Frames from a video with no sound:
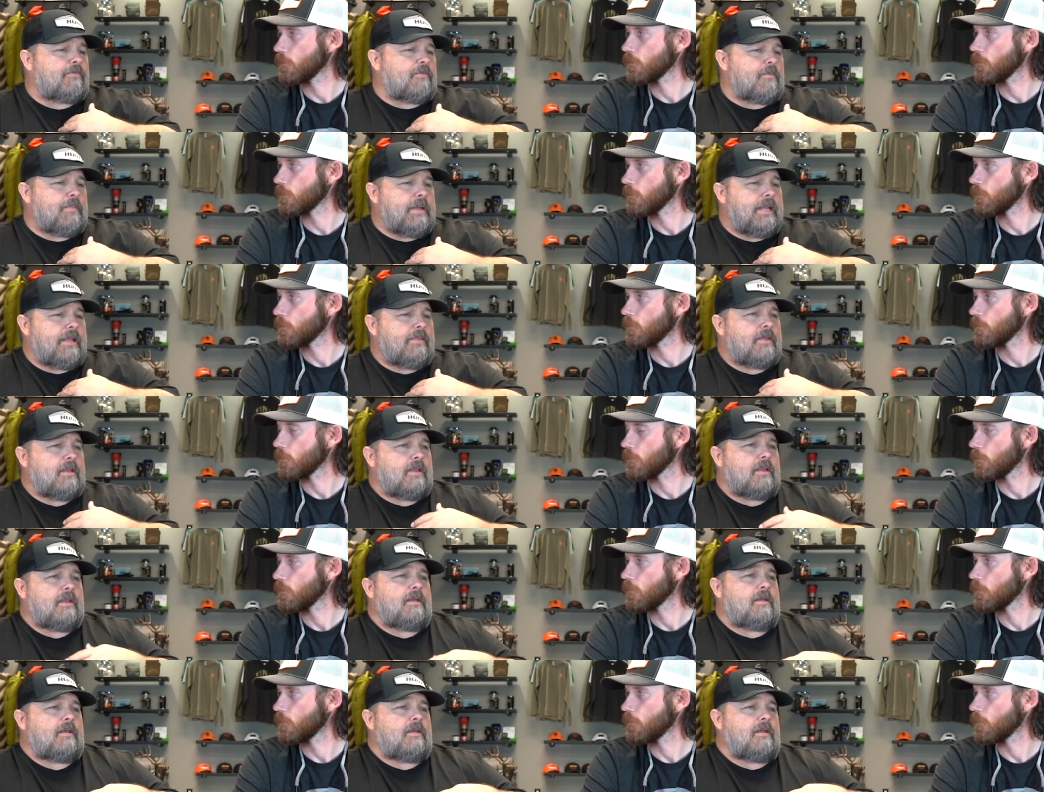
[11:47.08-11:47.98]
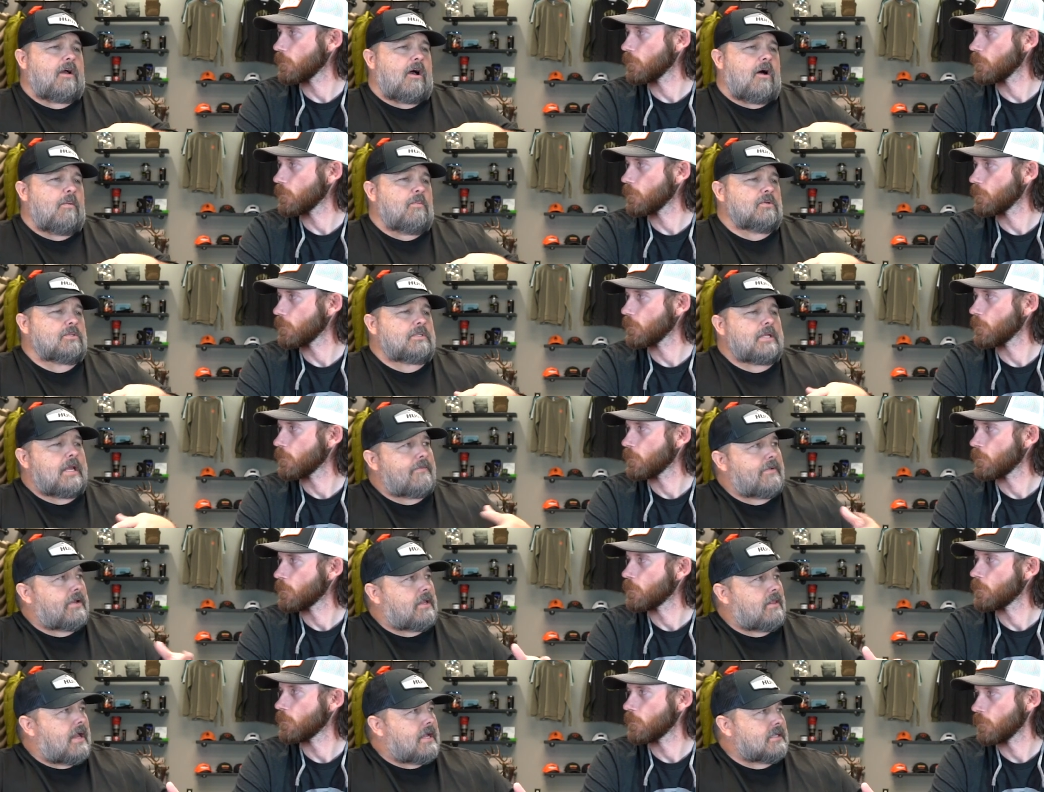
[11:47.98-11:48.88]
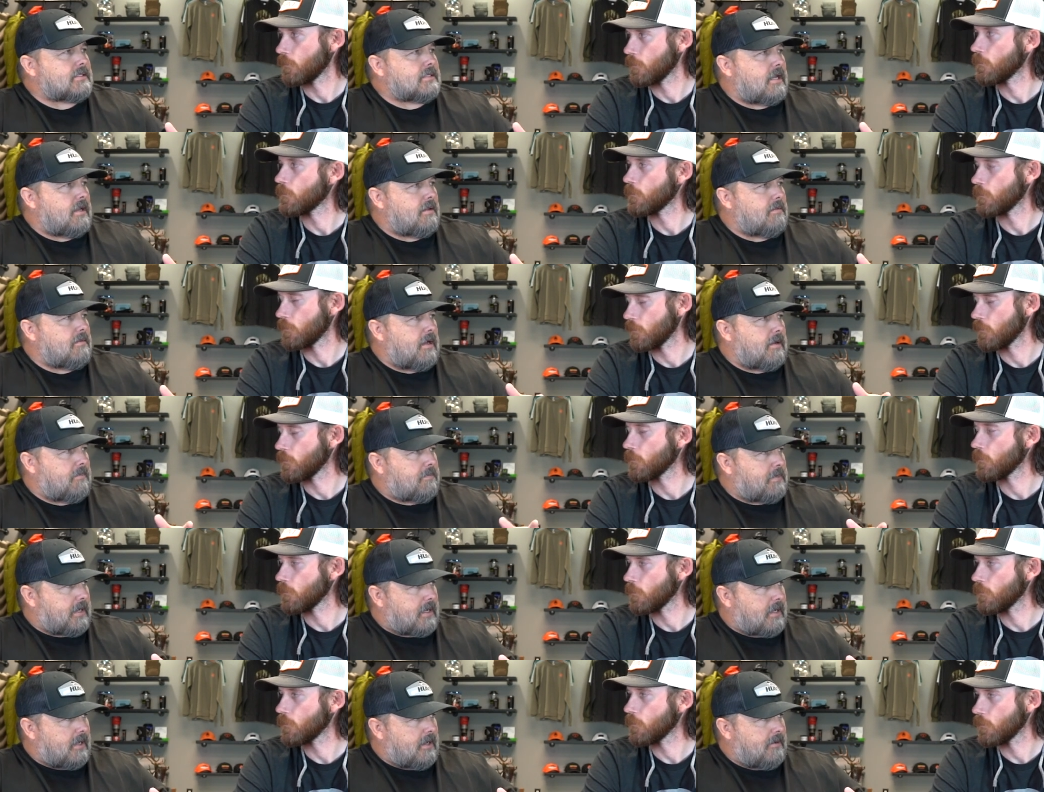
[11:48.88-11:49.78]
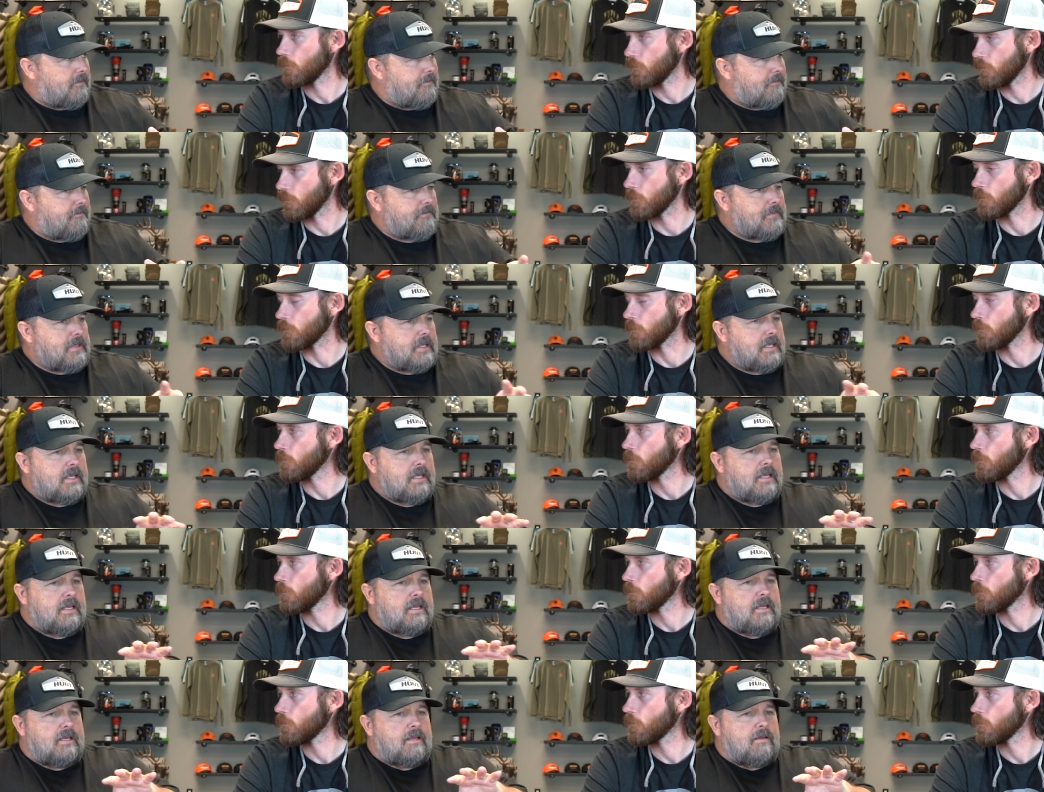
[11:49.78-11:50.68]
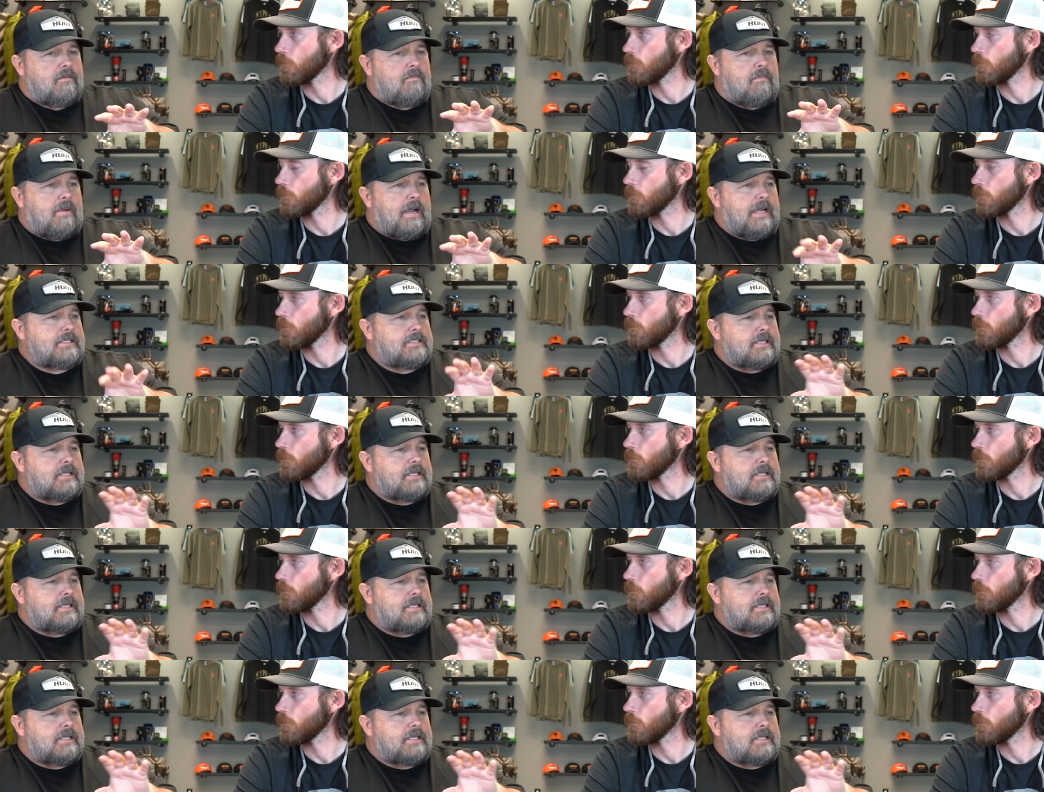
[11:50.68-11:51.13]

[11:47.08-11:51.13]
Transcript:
Speaker 1: for me that almost every glass I, I pick up, mm-hmm. my